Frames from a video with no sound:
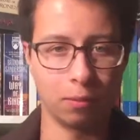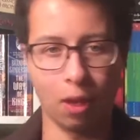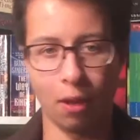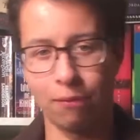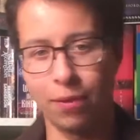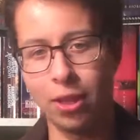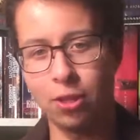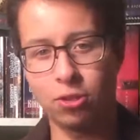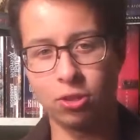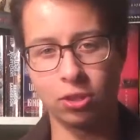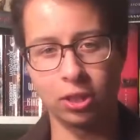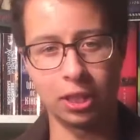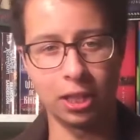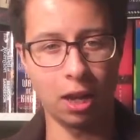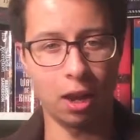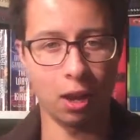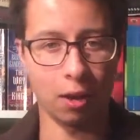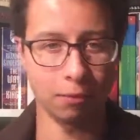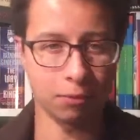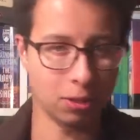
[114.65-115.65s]

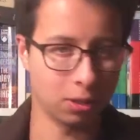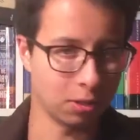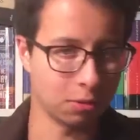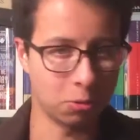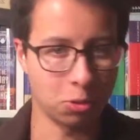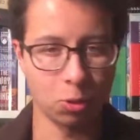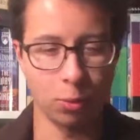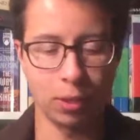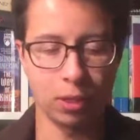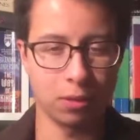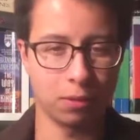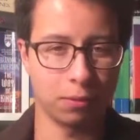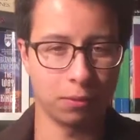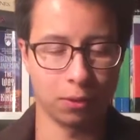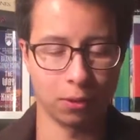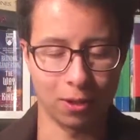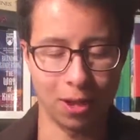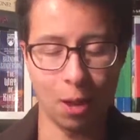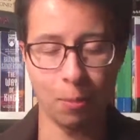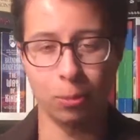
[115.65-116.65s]
eventually, after doing it
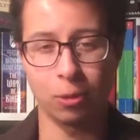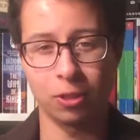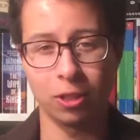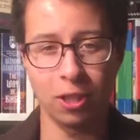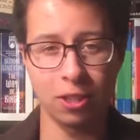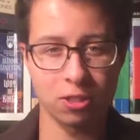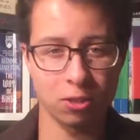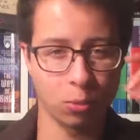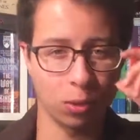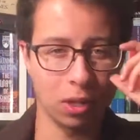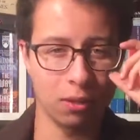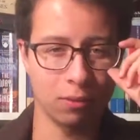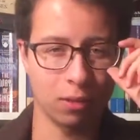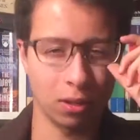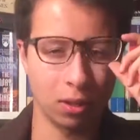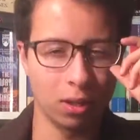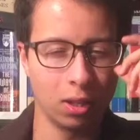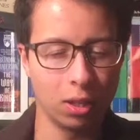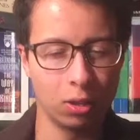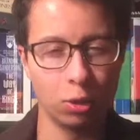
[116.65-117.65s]
for a couple of years or
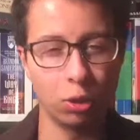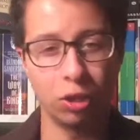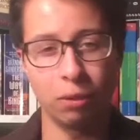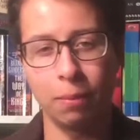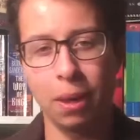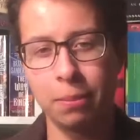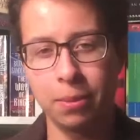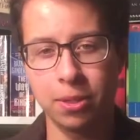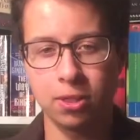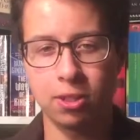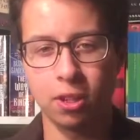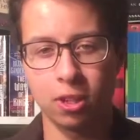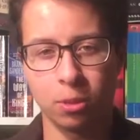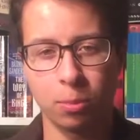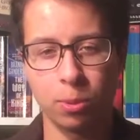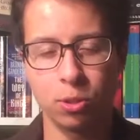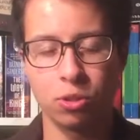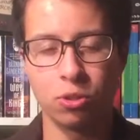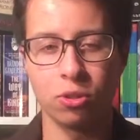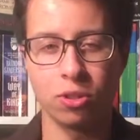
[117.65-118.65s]
whatever, you can maybe start to
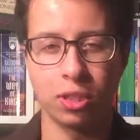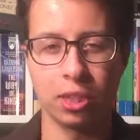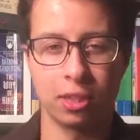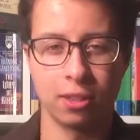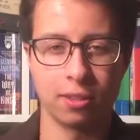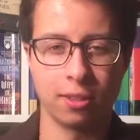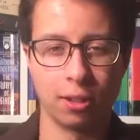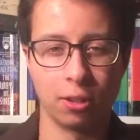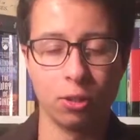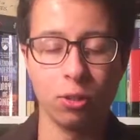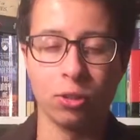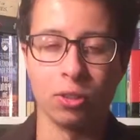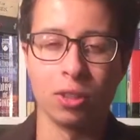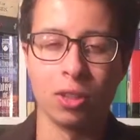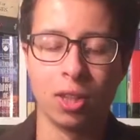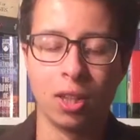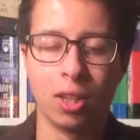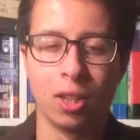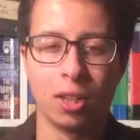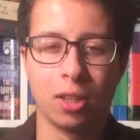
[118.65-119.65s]
produce things that are good.
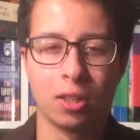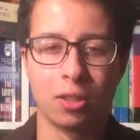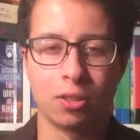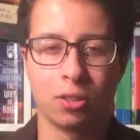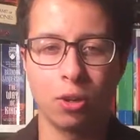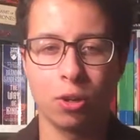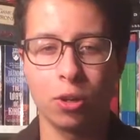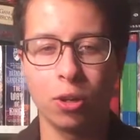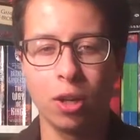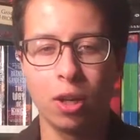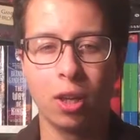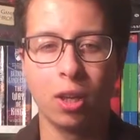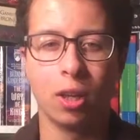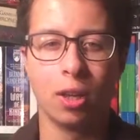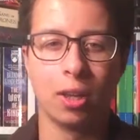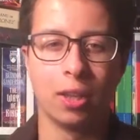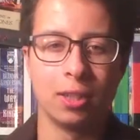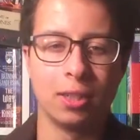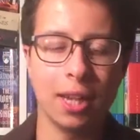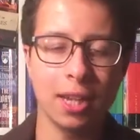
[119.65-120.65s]
So
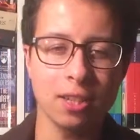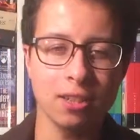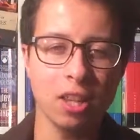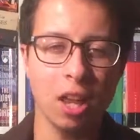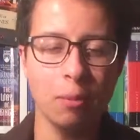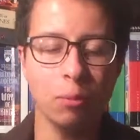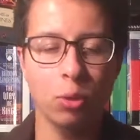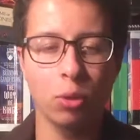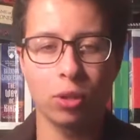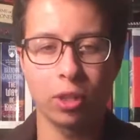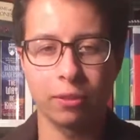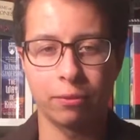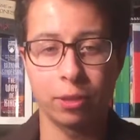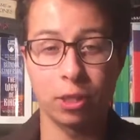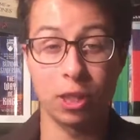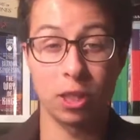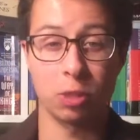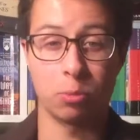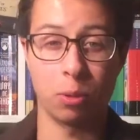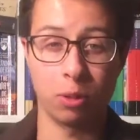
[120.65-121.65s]
next time you're
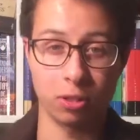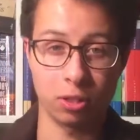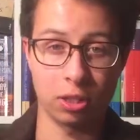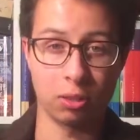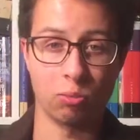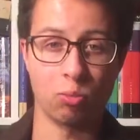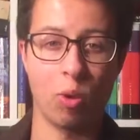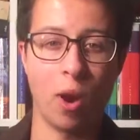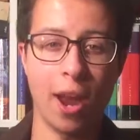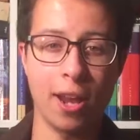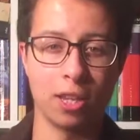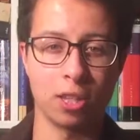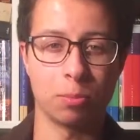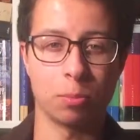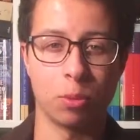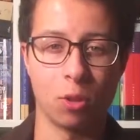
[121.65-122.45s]
experiencing writer's